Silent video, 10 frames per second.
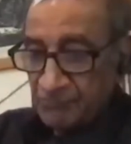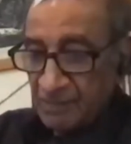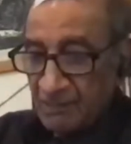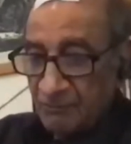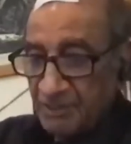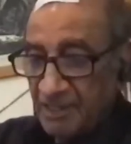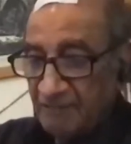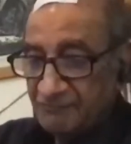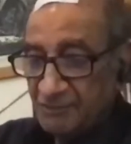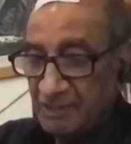We have
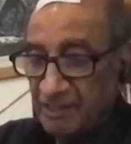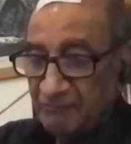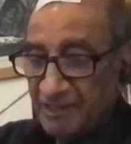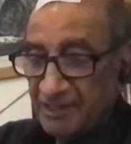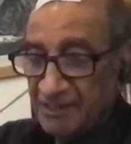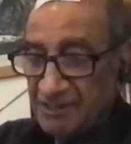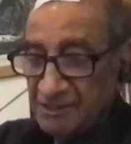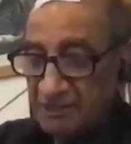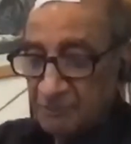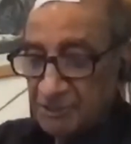today a very
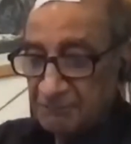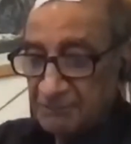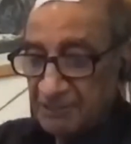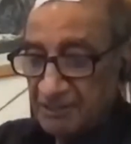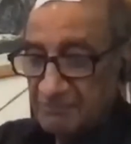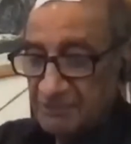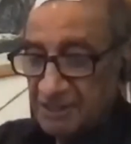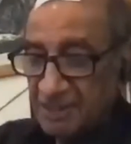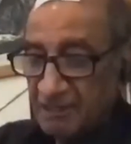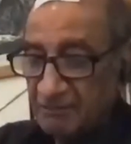distinguished speaker, Mr.
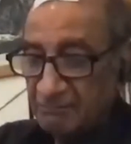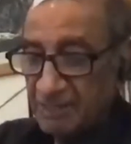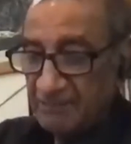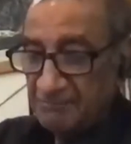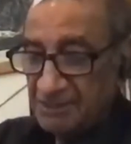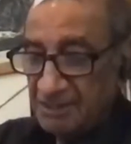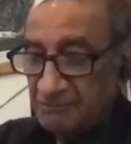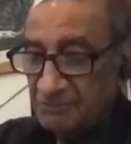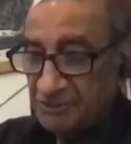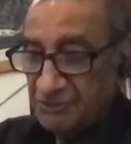Howard Bamsey, who is
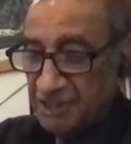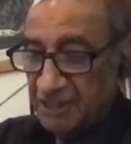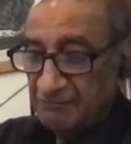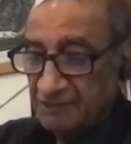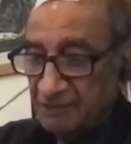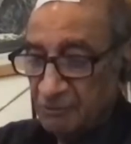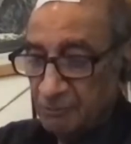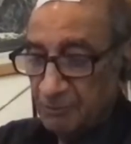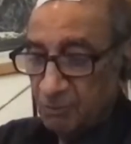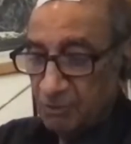the chair of the Global
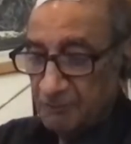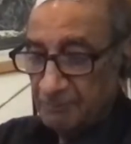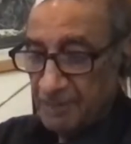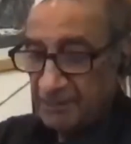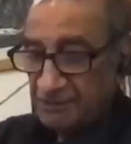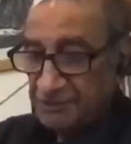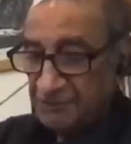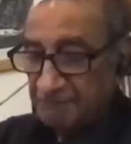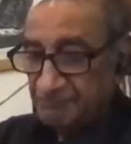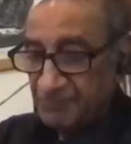Water Partnership.
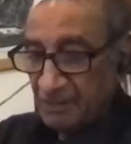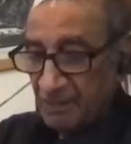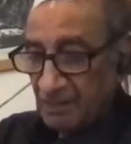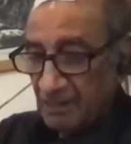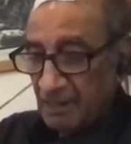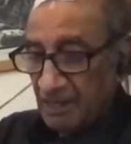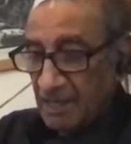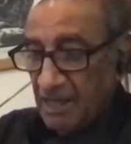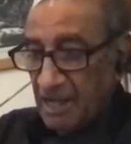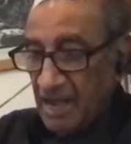
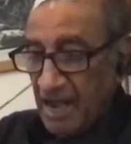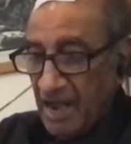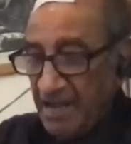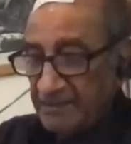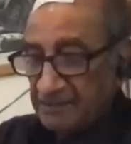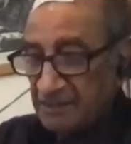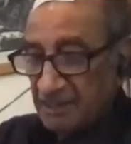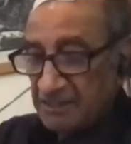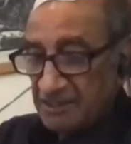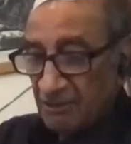And he's
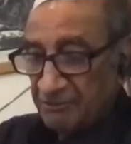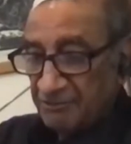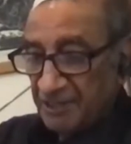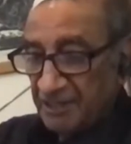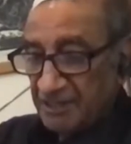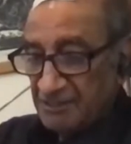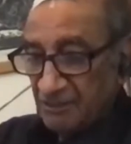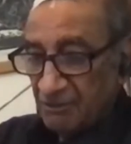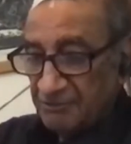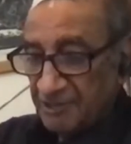an
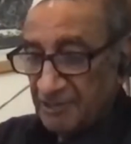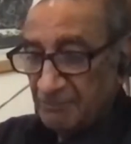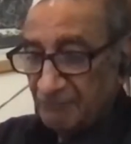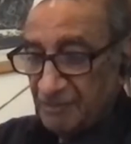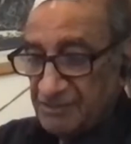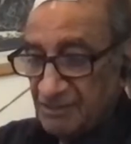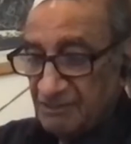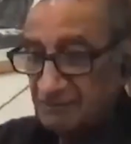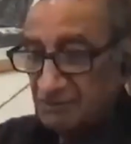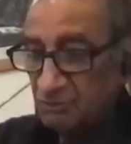honorary professor in the
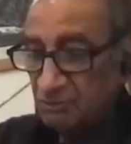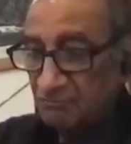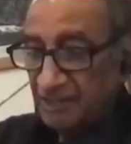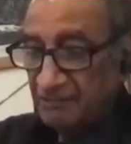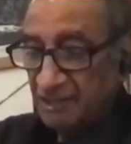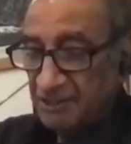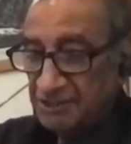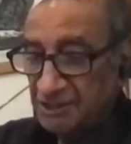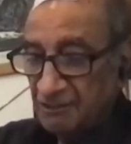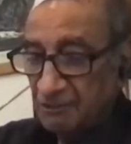School of Regulation
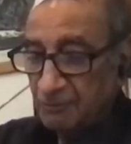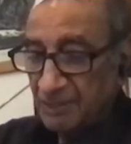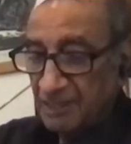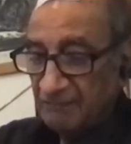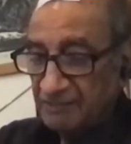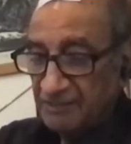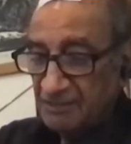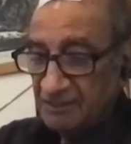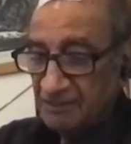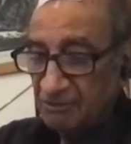and Global Governance at
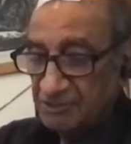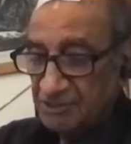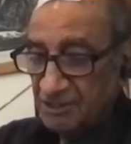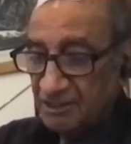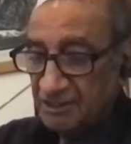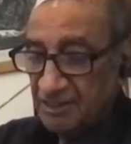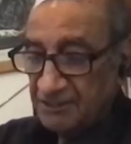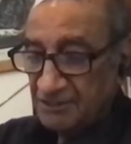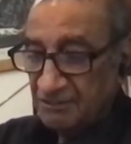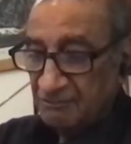the Australian
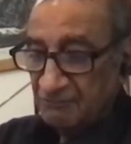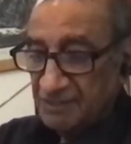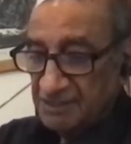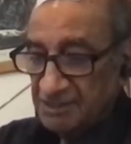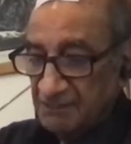National University.